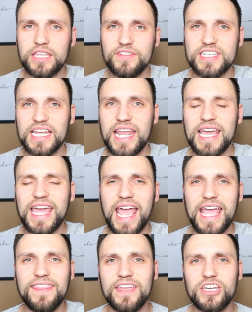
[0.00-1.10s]
there is a link
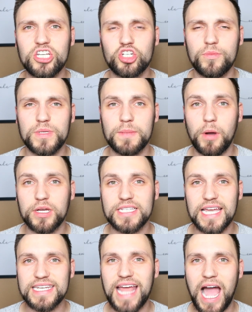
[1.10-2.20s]
in the description box
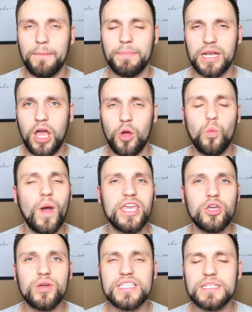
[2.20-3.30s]
down below where
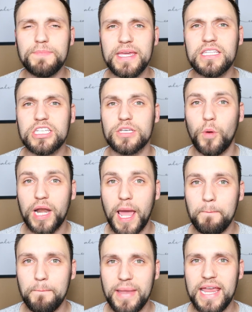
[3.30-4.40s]
you can speak to someone
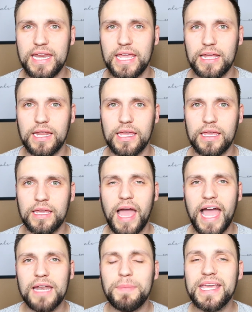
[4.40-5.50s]
immediately
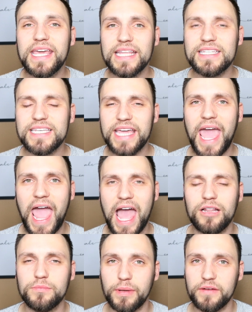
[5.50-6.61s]
and begin to get
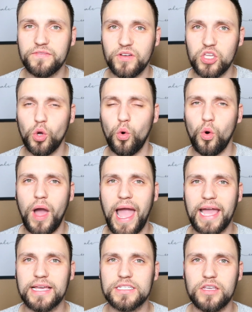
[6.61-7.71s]
help for your
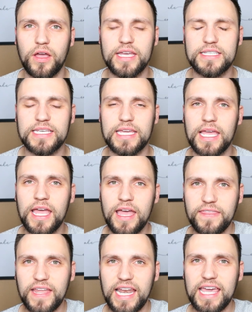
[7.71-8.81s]
anxiety.
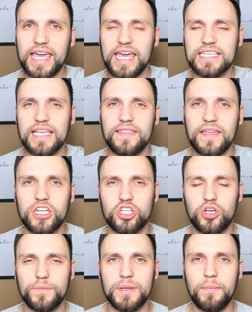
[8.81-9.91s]
The link is in the
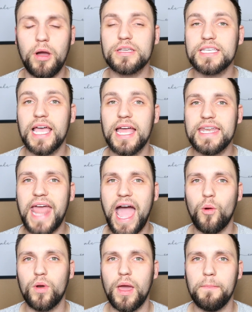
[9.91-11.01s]
description box
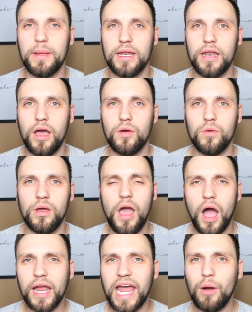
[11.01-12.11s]
down below.
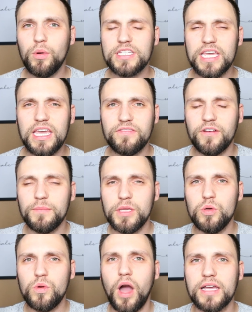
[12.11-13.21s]
I now want to hear from
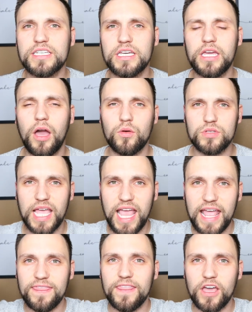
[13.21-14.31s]
you guys and girls
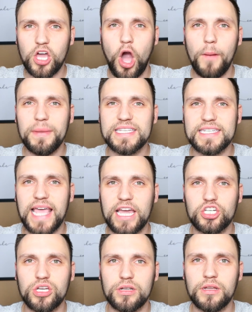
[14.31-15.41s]
in the comment
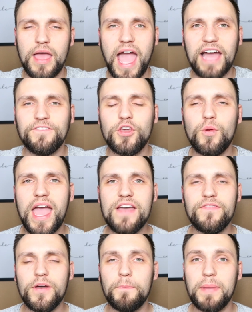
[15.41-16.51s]
section. Have you
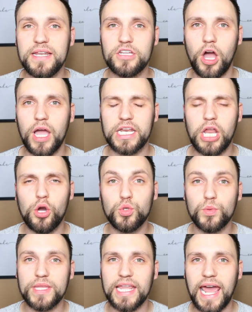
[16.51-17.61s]
ever been
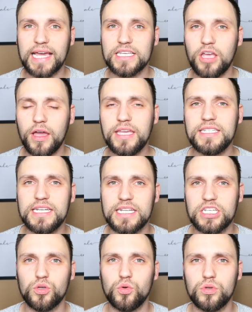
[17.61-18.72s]
diagnosed with an anxiety
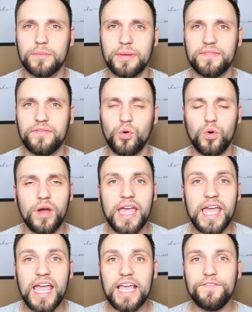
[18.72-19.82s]
disorder before?
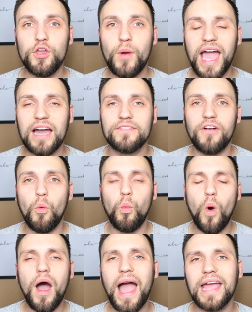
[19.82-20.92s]
If you have,
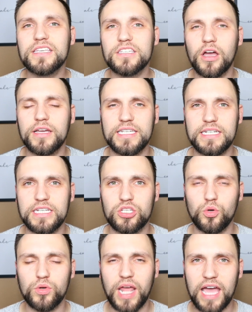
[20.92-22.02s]
what anxiety
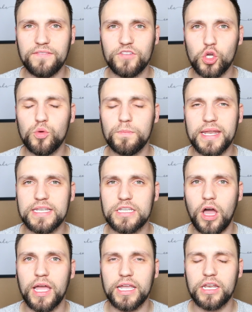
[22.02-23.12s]
disorder have you been
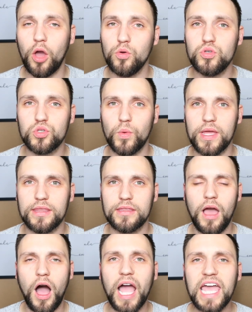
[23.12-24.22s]
diagnosed with?
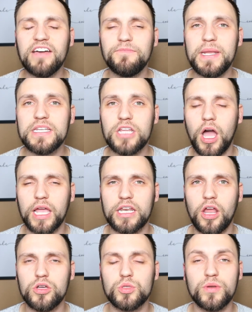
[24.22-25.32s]
I have been
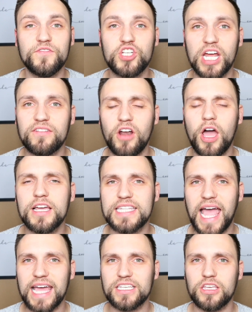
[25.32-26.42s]
diagnosed with generalized
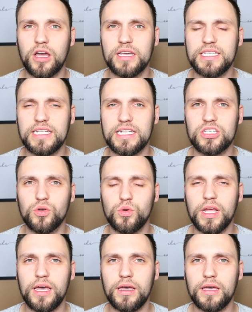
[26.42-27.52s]
anxiety
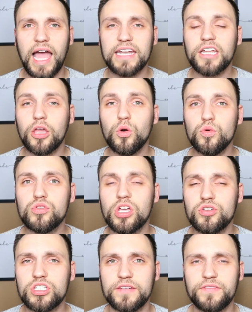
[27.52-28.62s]
disorder, And I
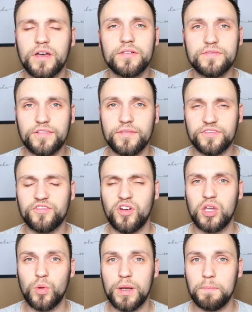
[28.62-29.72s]
also suffer from
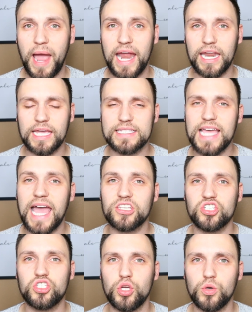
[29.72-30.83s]
frequent panic
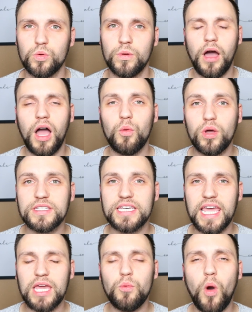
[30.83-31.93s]
attacks too. I want to
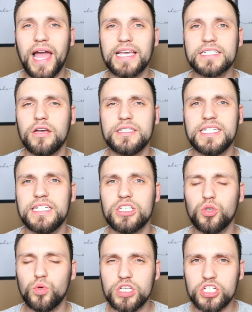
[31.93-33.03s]
hear what anxiety
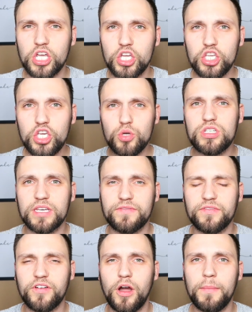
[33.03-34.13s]
disorders you
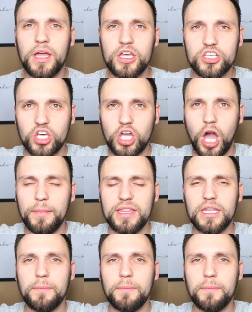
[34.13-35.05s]
suffer from, so comment